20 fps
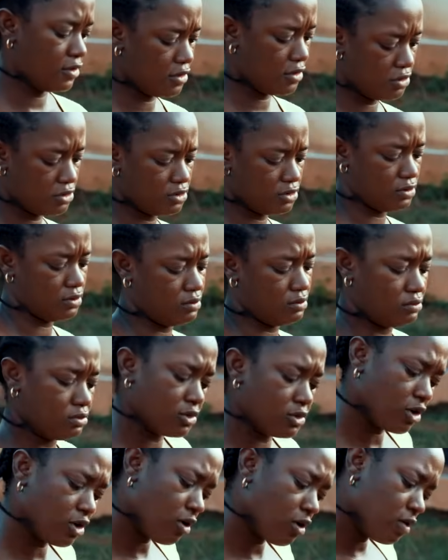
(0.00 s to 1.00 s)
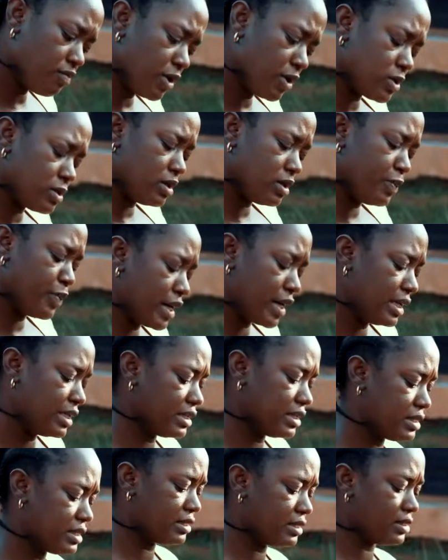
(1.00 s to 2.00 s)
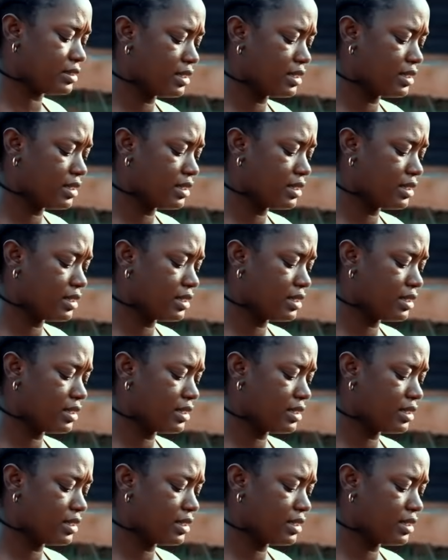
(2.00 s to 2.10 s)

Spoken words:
they'll call me to the palace